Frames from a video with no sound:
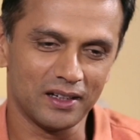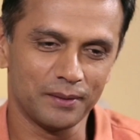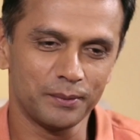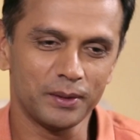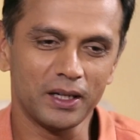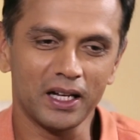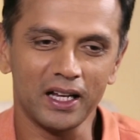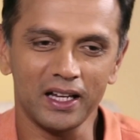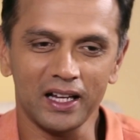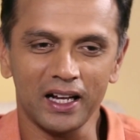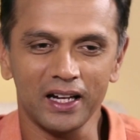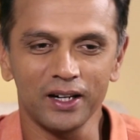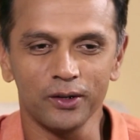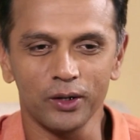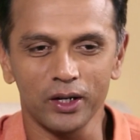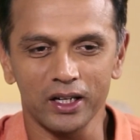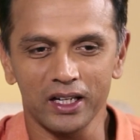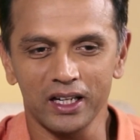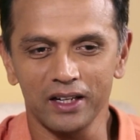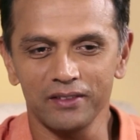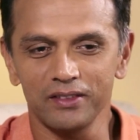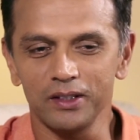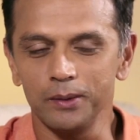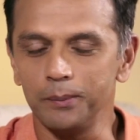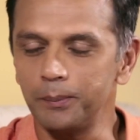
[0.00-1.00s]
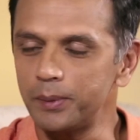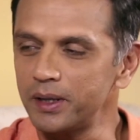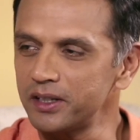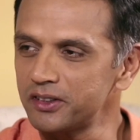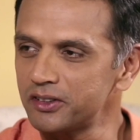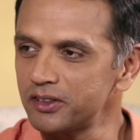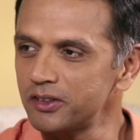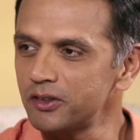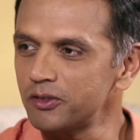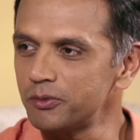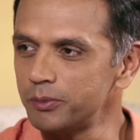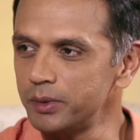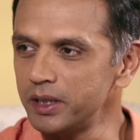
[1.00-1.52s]
know I gave the impression of being,
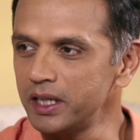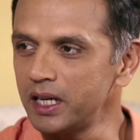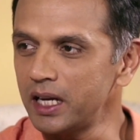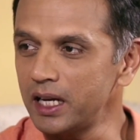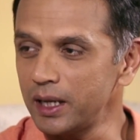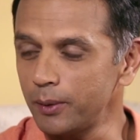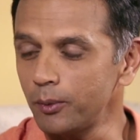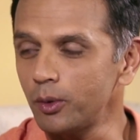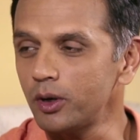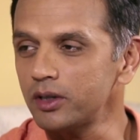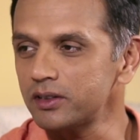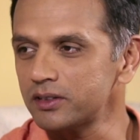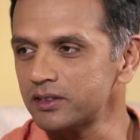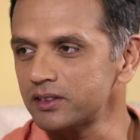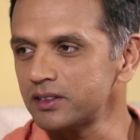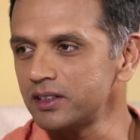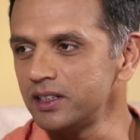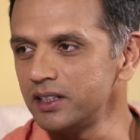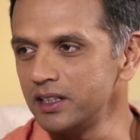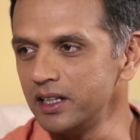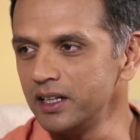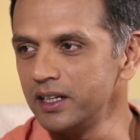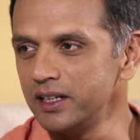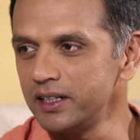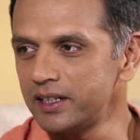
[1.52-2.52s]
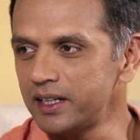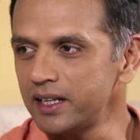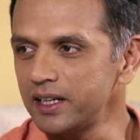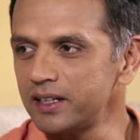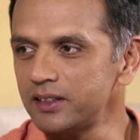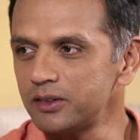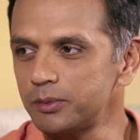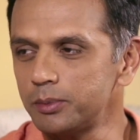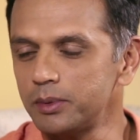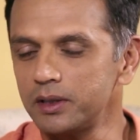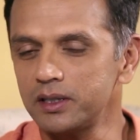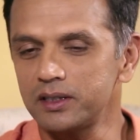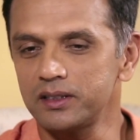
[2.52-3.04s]
and I was intense, but
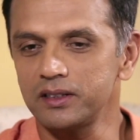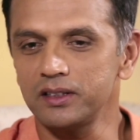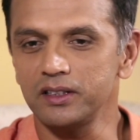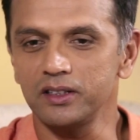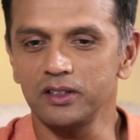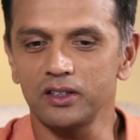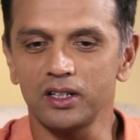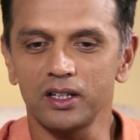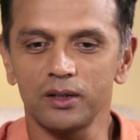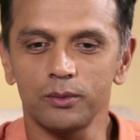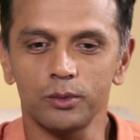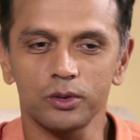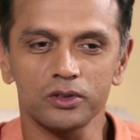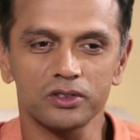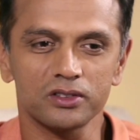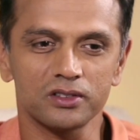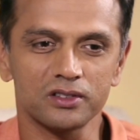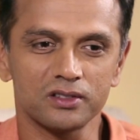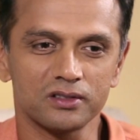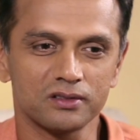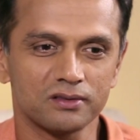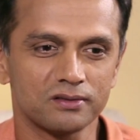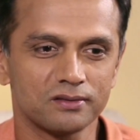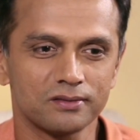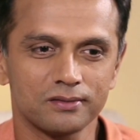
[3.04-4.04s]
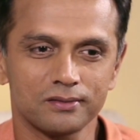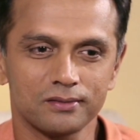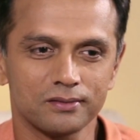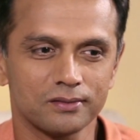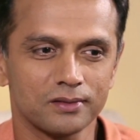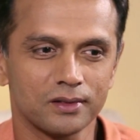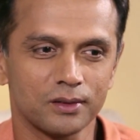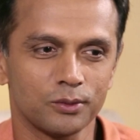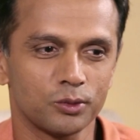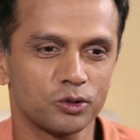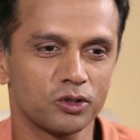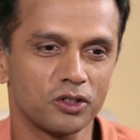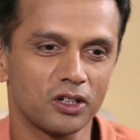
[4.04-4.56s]
I wasn't
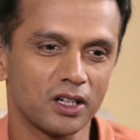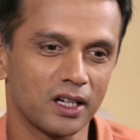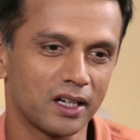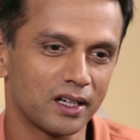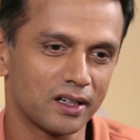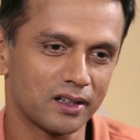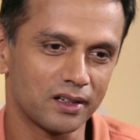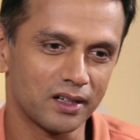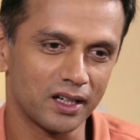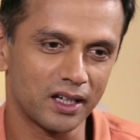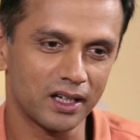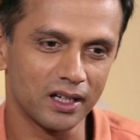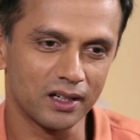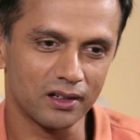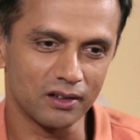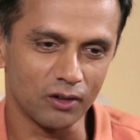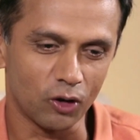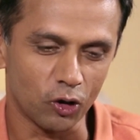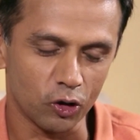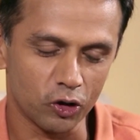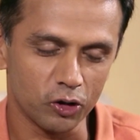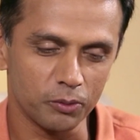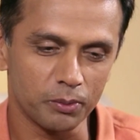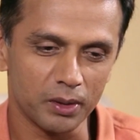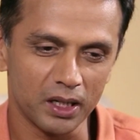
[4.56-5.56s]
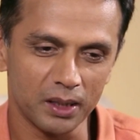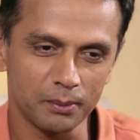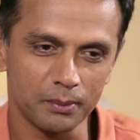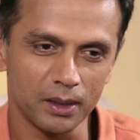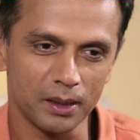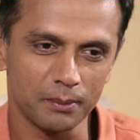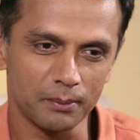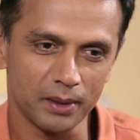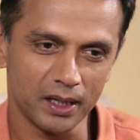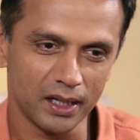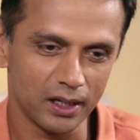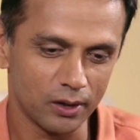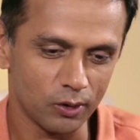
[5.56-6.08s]
like cricket occupied my mind all
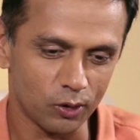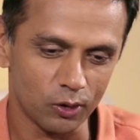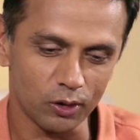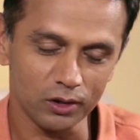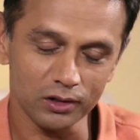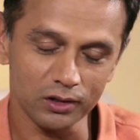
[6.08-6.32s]
the time.